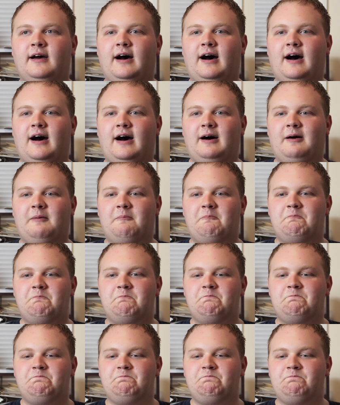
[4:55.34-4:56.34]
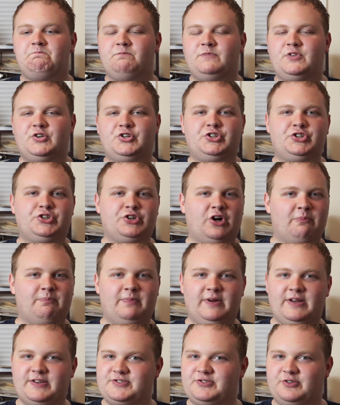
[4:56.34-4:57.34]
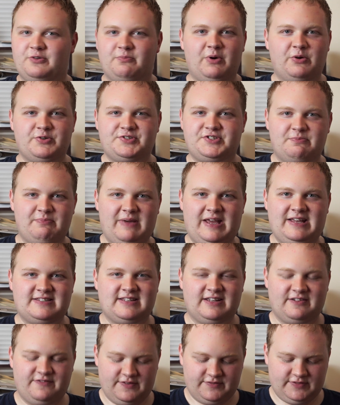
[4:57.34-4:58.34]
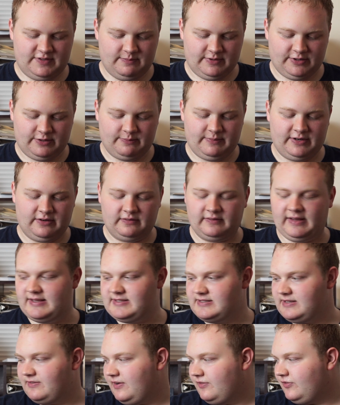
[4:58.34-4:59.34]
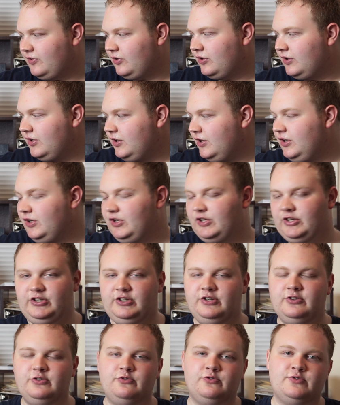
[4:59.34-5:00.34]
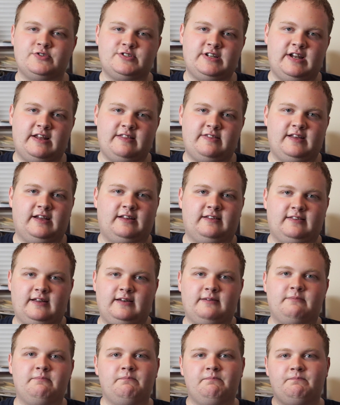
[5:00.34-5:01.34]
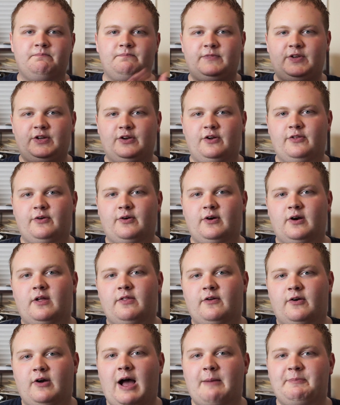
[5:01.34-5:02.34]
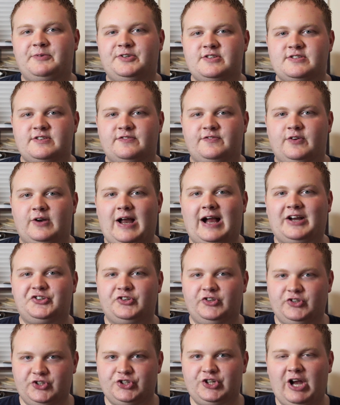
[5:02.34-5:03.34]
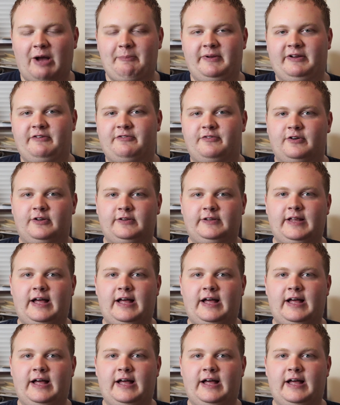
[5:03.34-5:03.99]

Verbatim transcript: um, the sharpest or most amazing 50 millimeter lens I've ever used. And I think that you know there are other options if you're actually shopping for a